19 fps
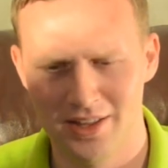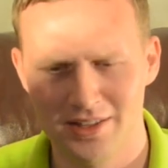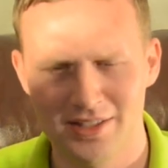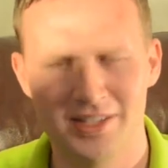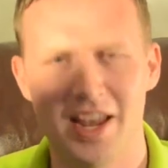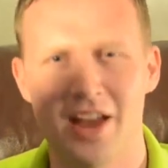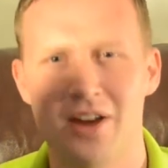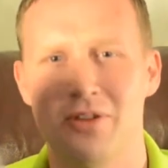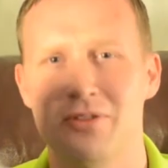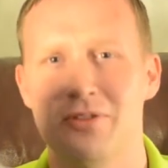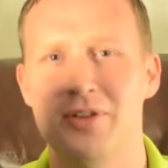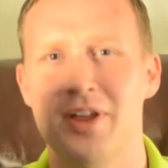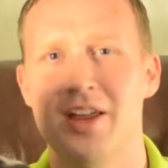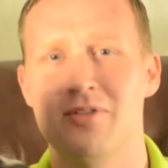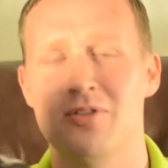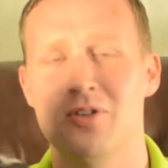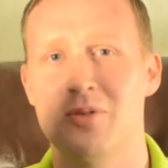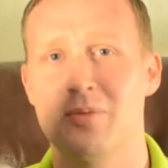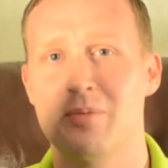Seattle
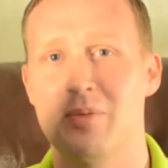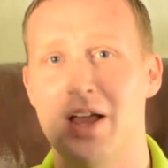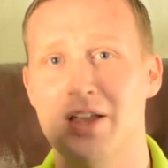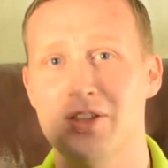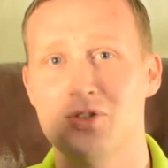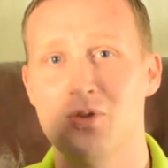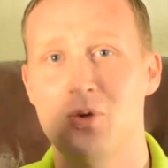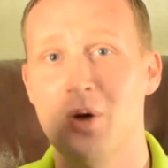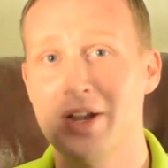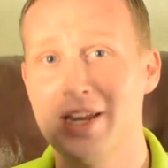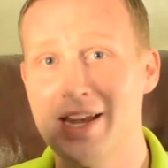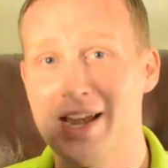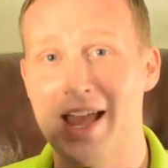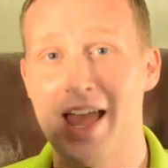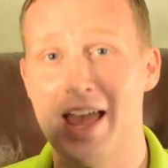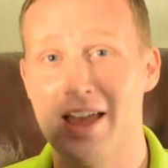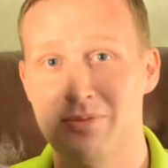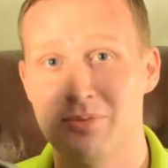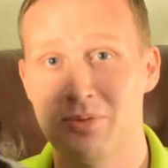favored by
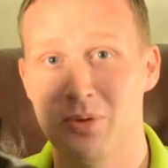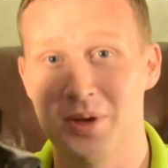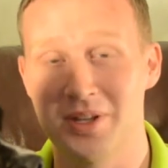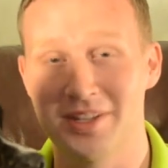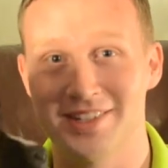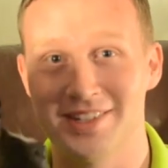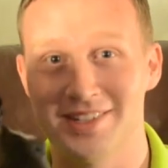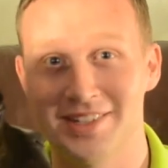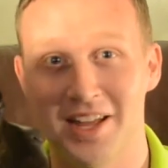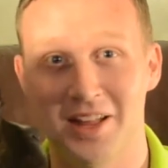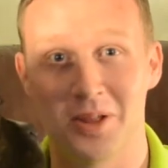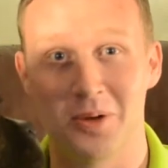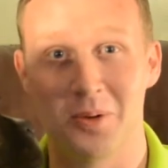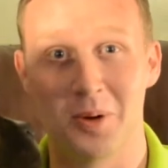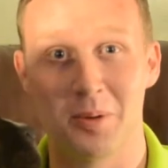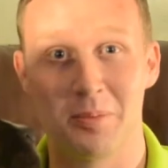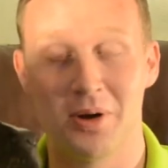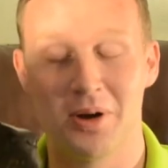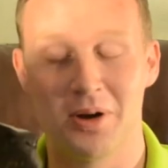20.5 points at
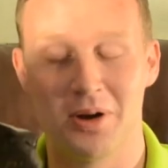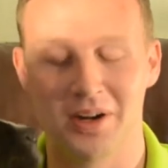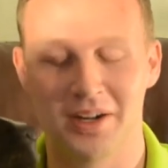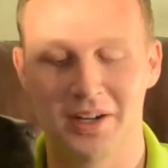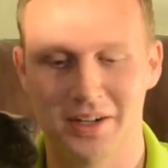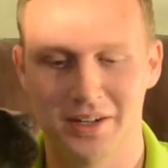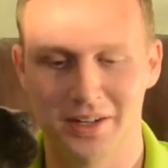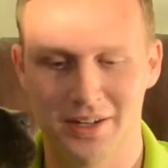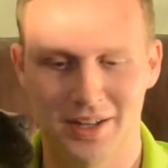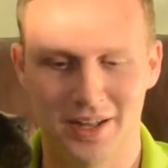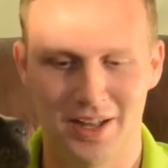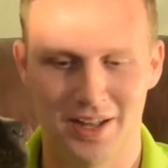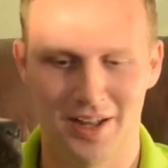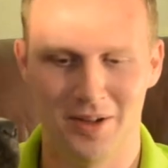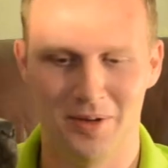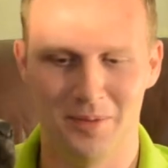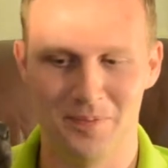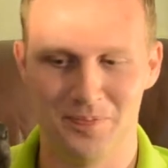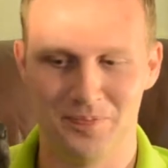Delaware Park.
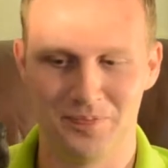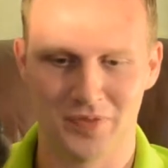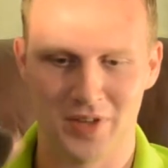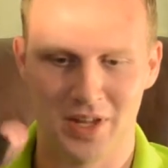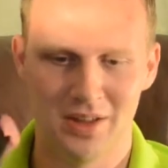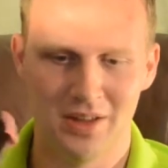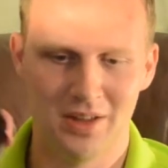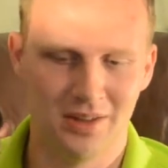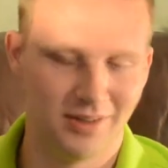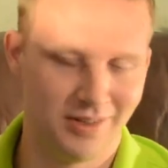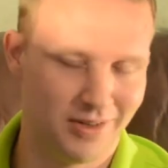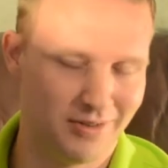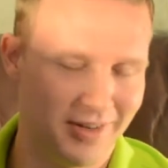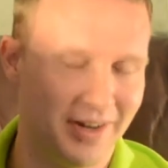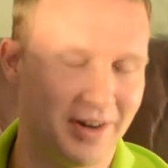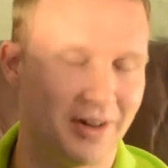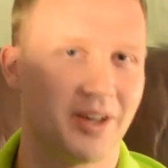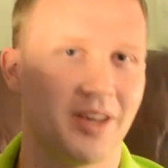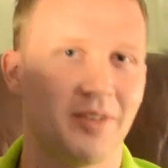Given
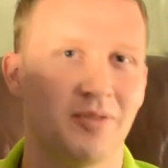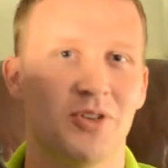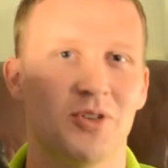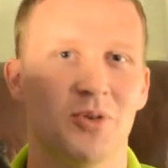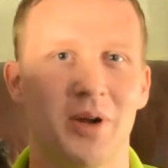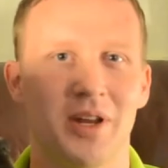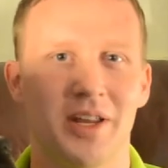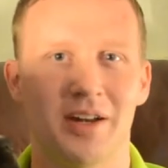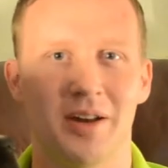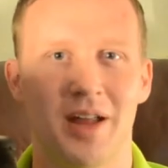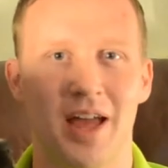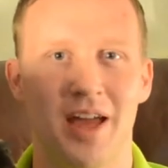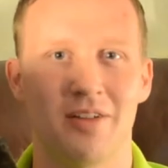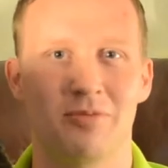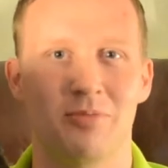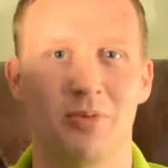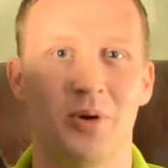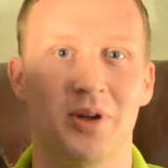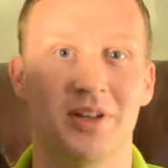
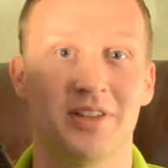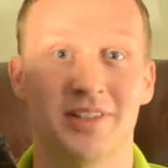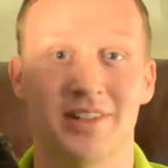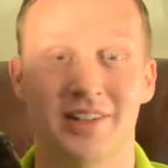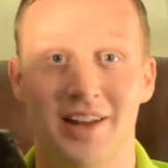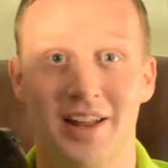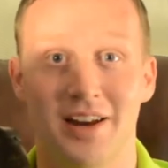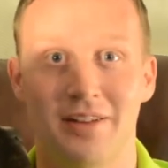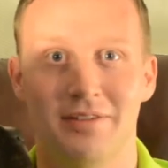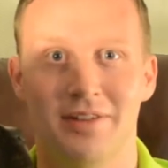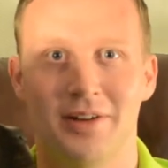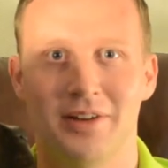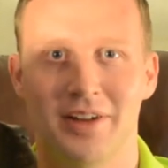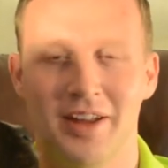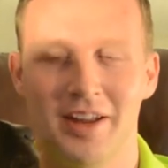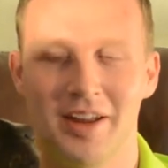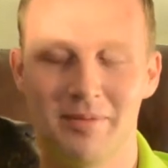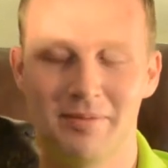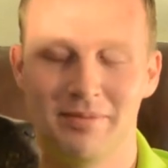20.5 points in an NFL
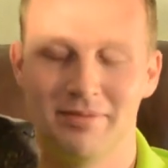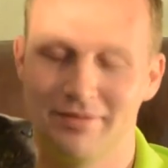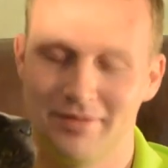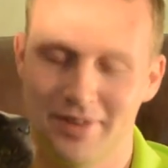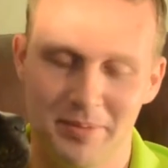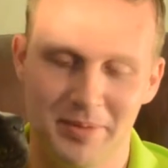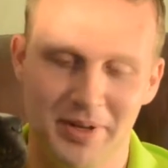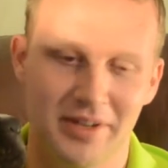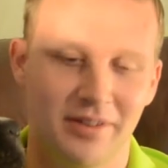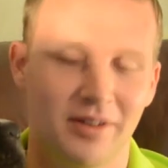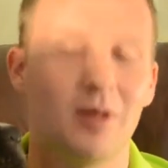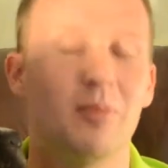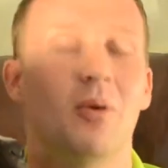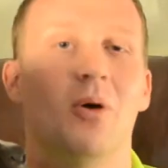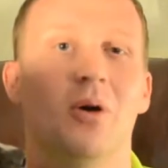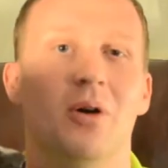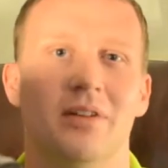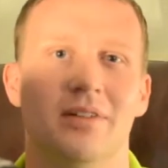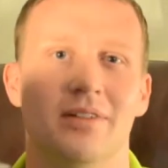game, I mean, come
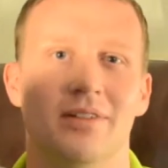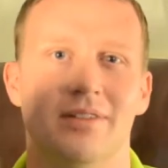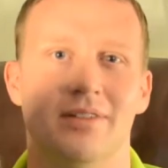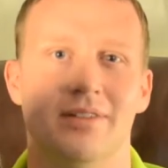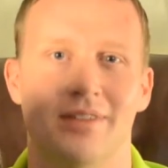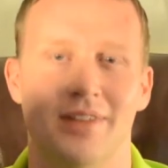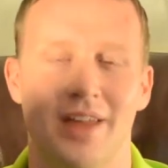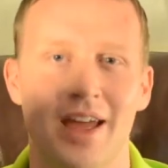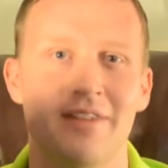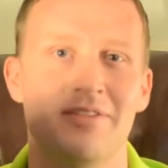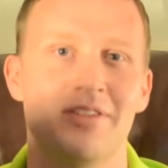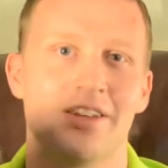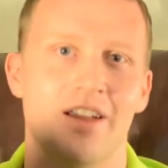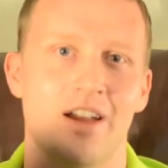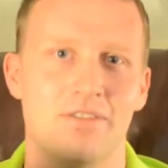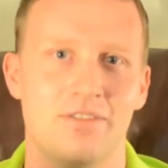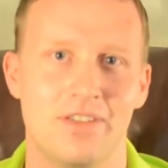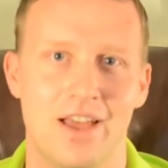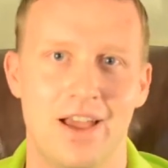on. I have to
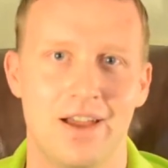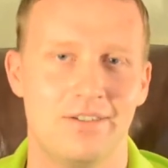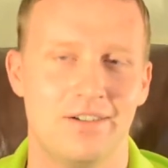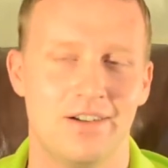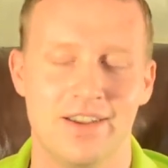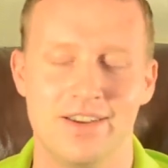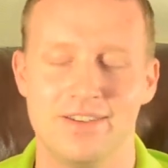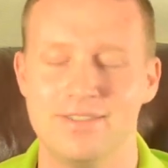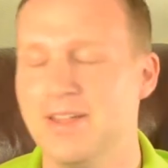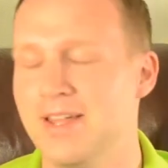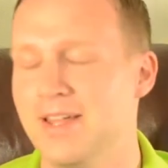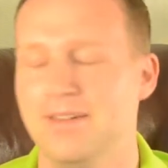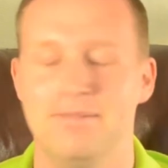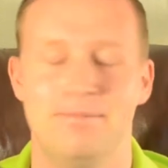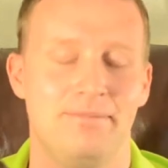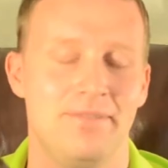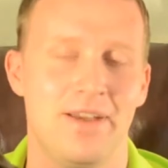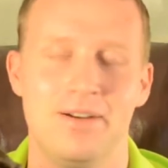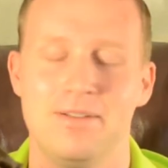cover that, right?
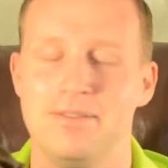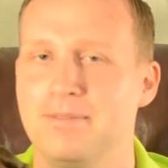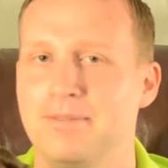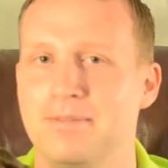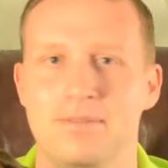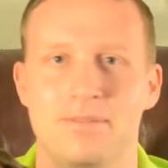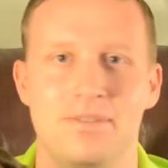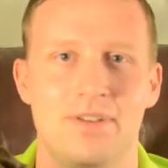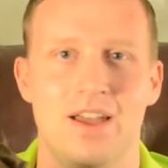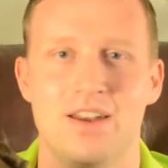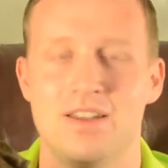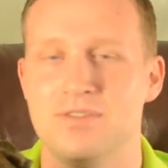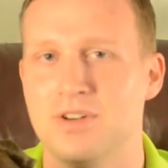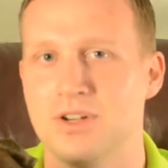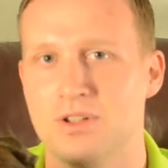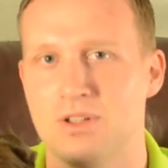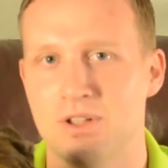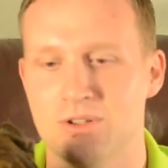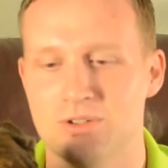No, not
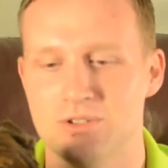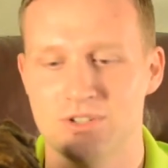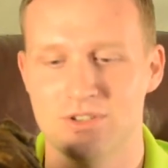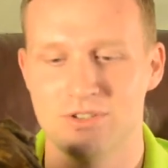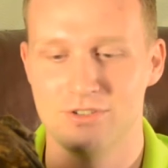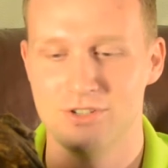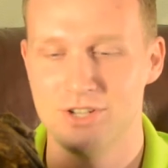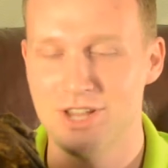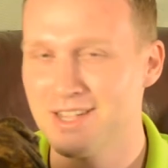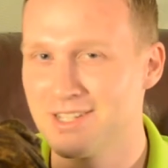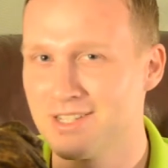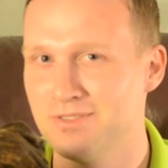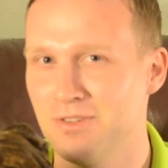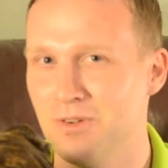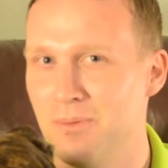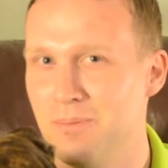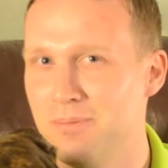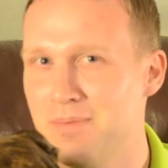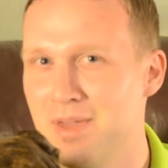even close.
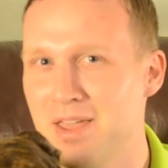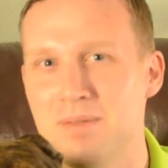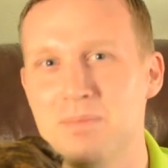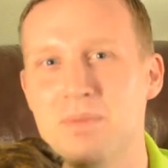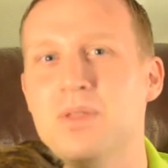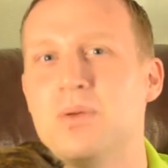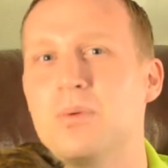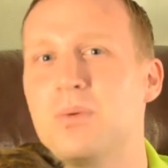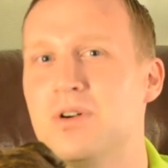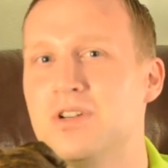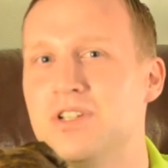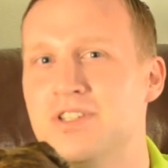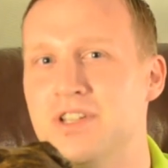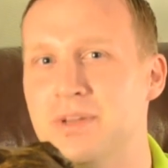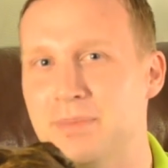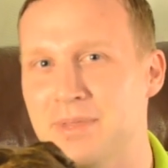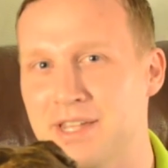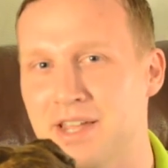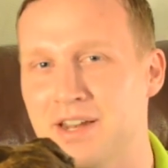Jacksonville may be the worst
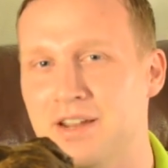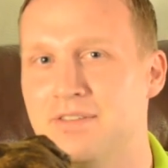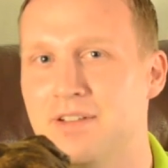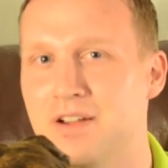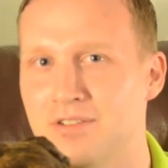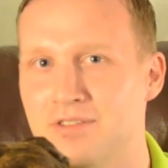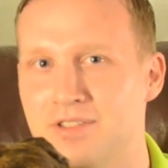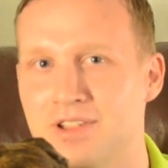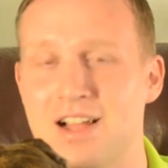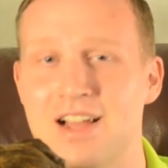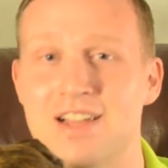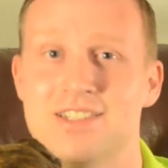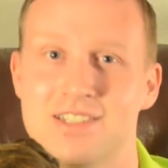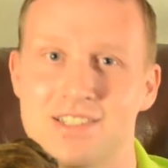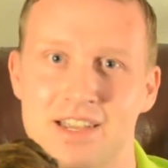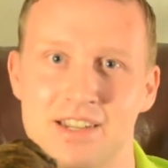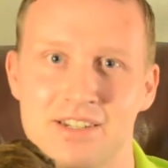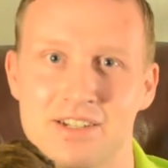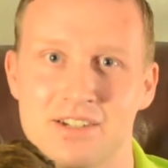team in the NFL in the last
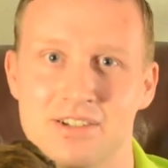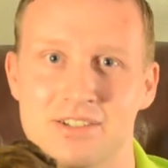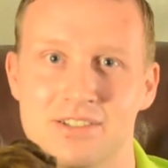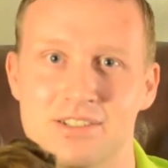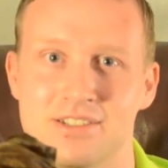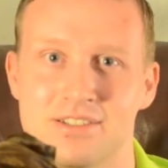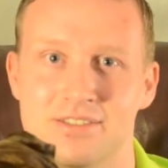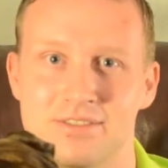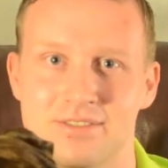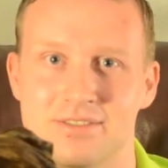10 years.